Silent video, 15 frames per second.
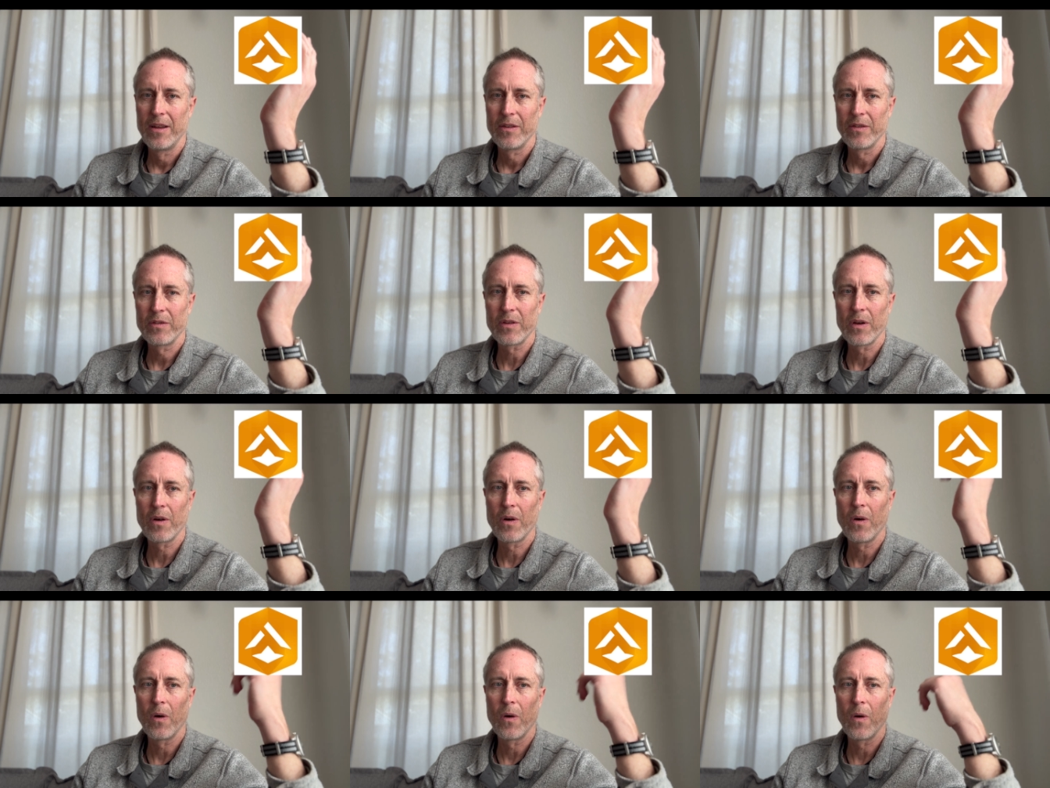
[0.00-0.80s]

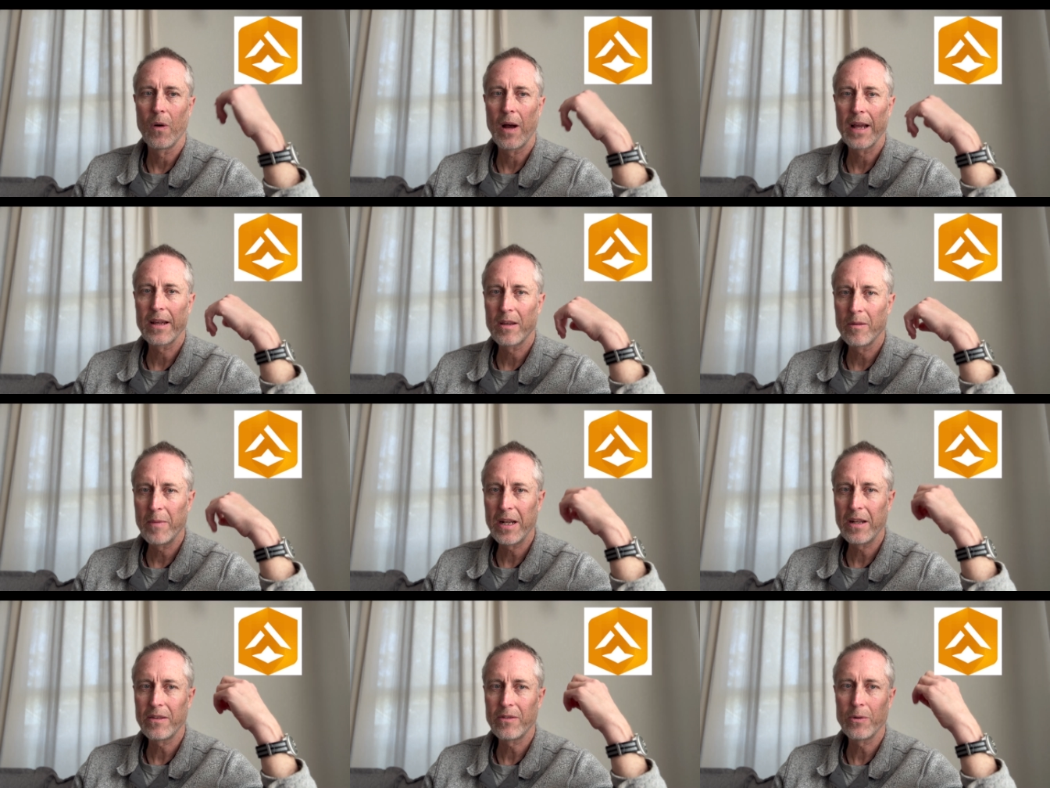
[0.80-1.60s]
So I
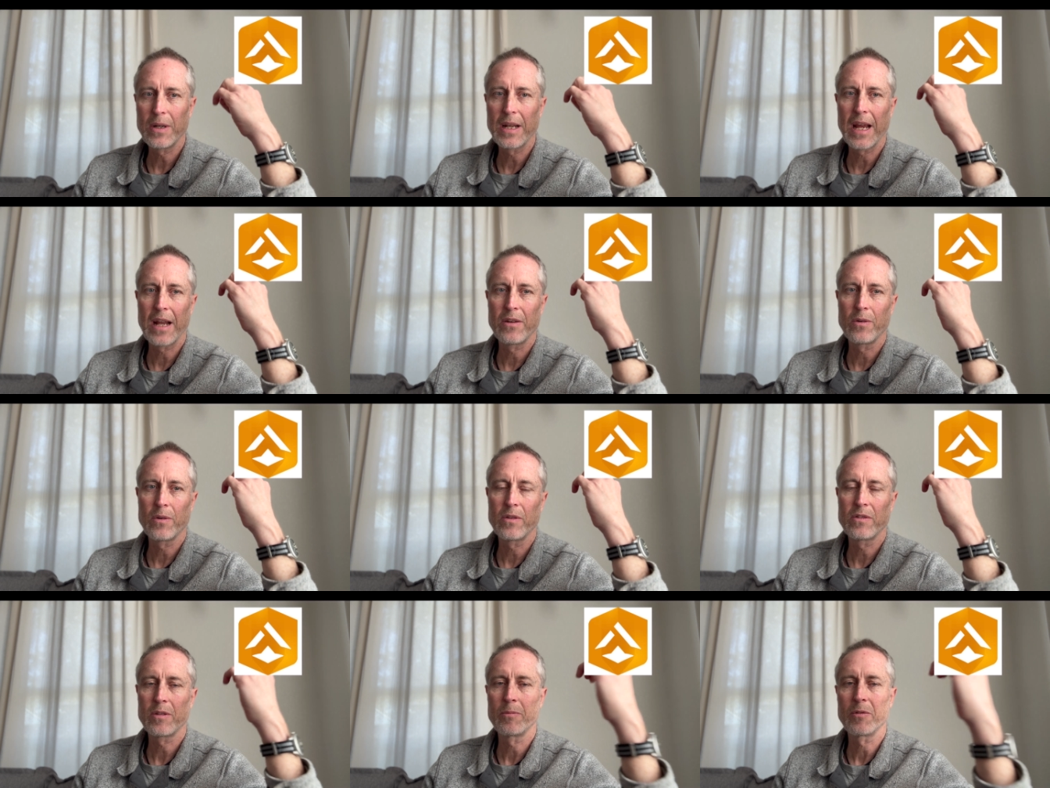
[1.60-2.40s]
committed to an
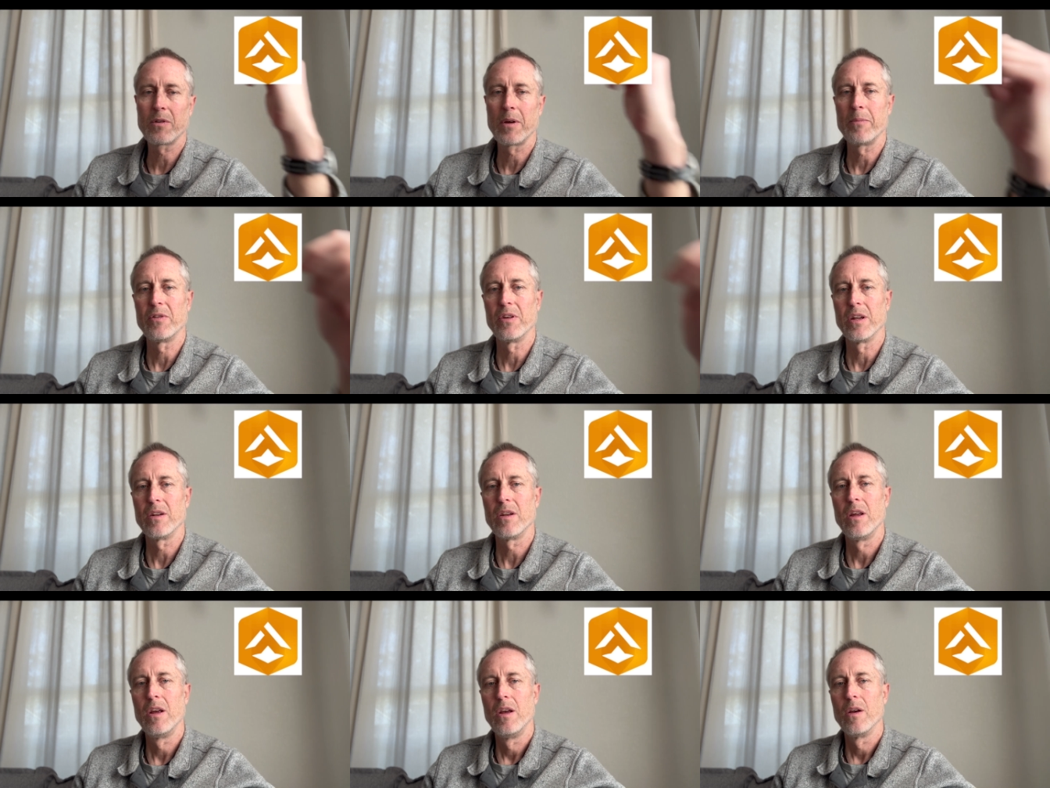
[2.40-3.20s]
annual
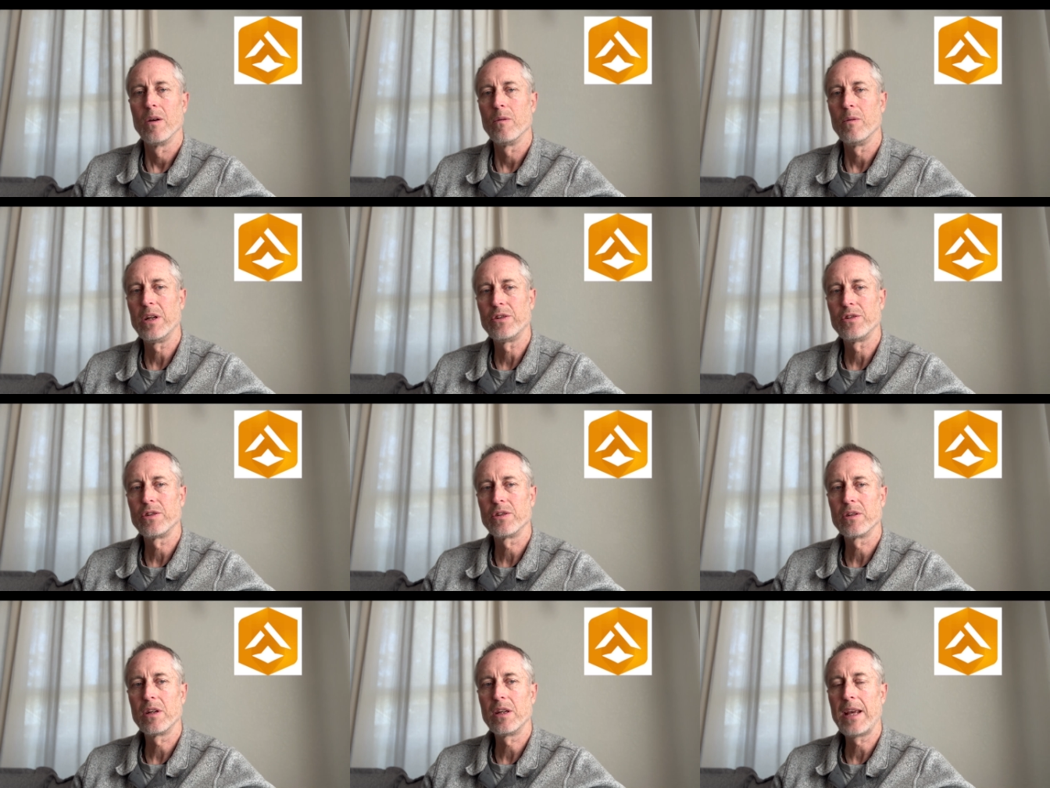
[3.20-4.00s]
subscription,
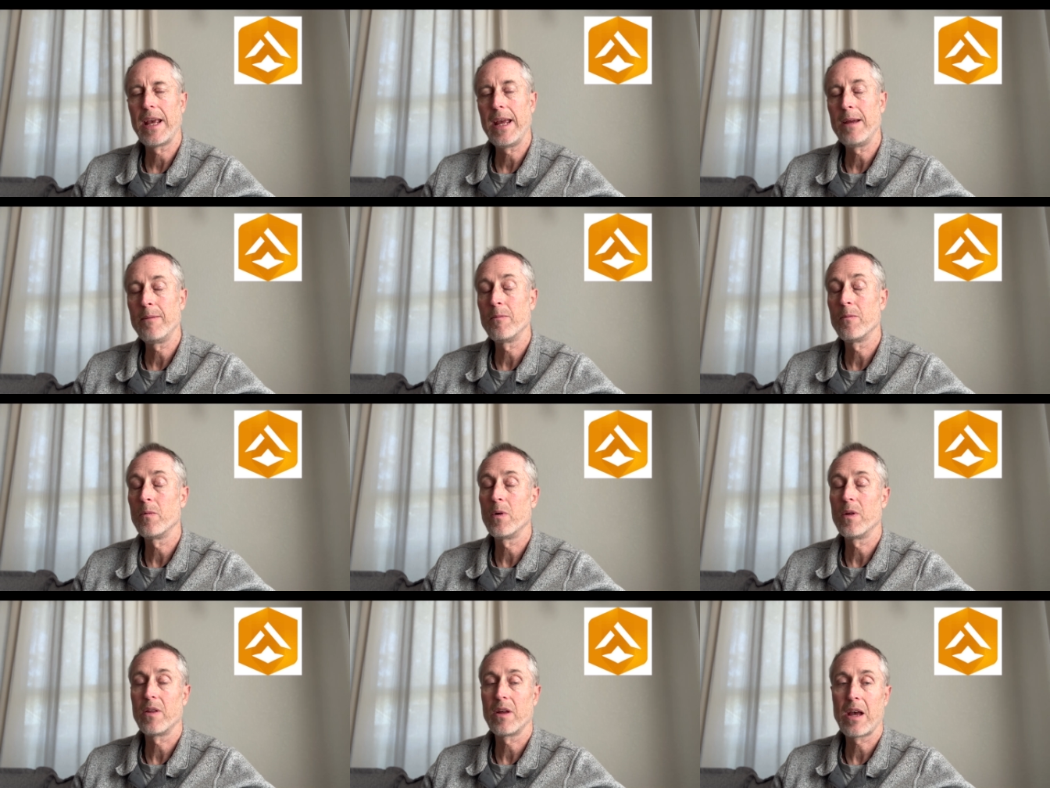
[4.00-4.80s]
which came
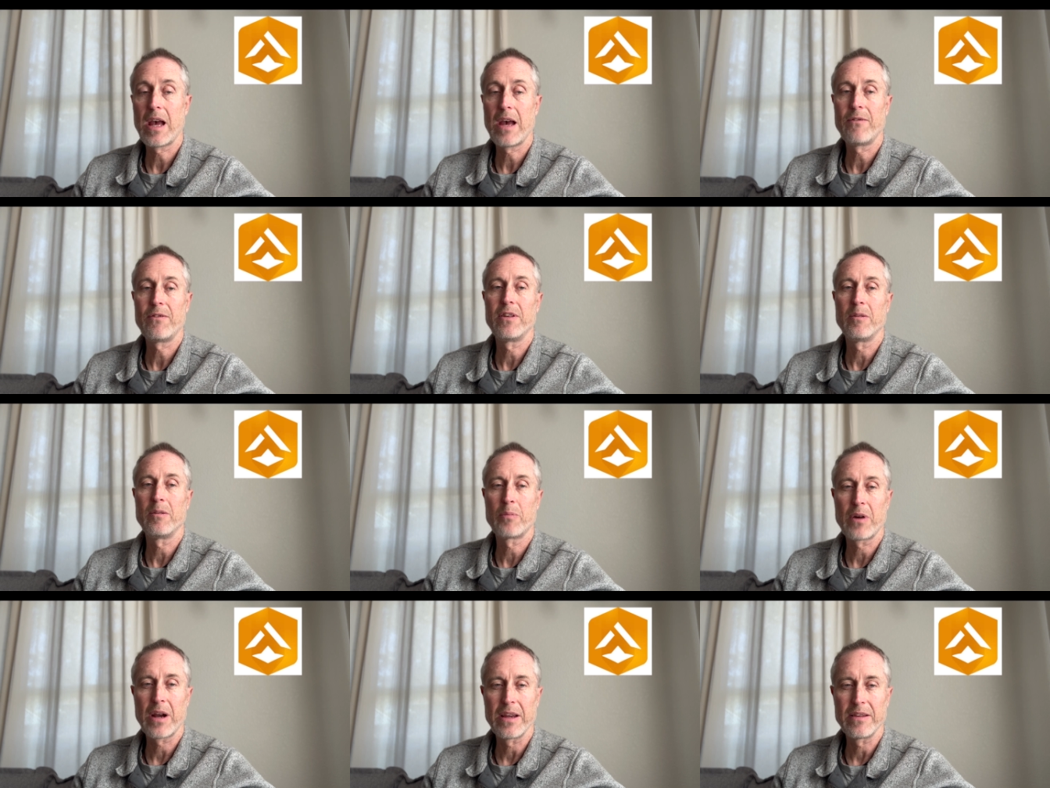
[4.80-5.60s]
with a hefty
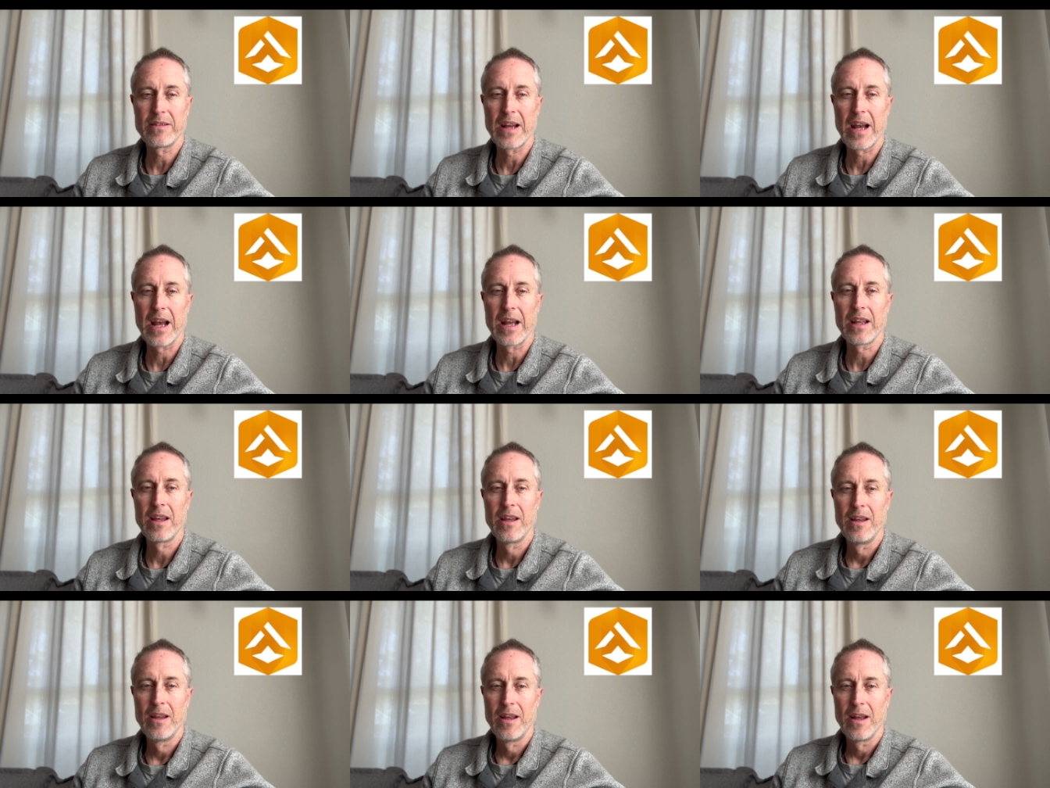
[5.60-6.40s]
price tag.
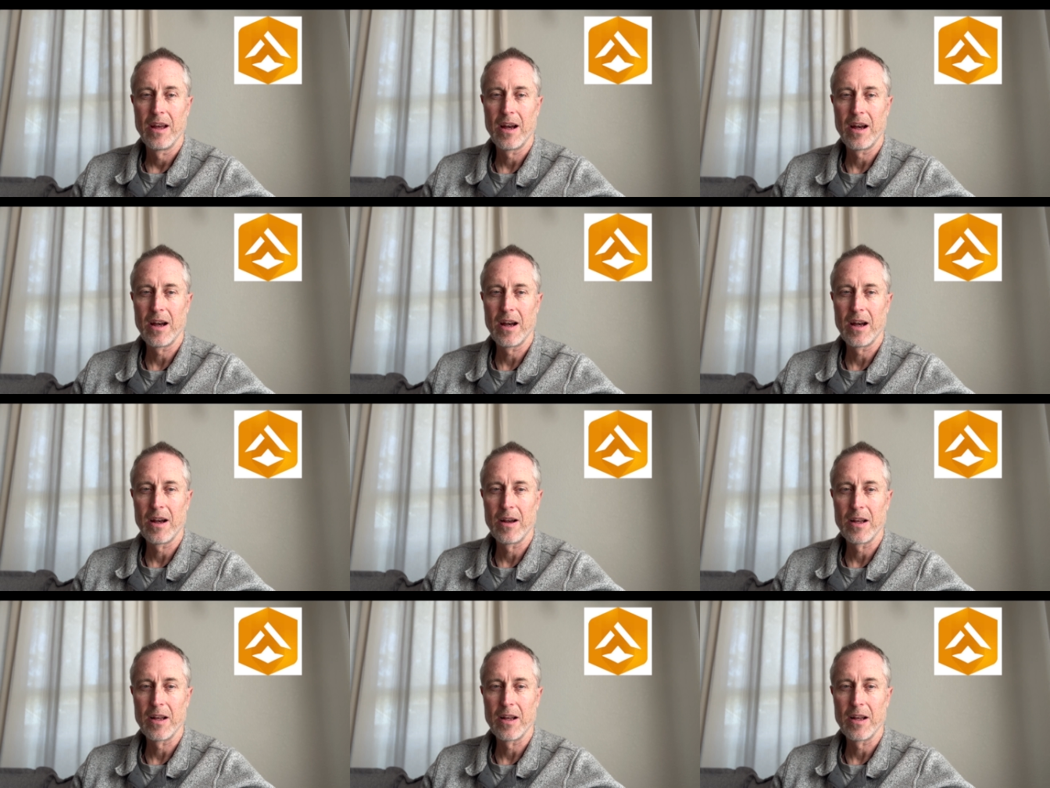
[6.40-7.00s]
Uh,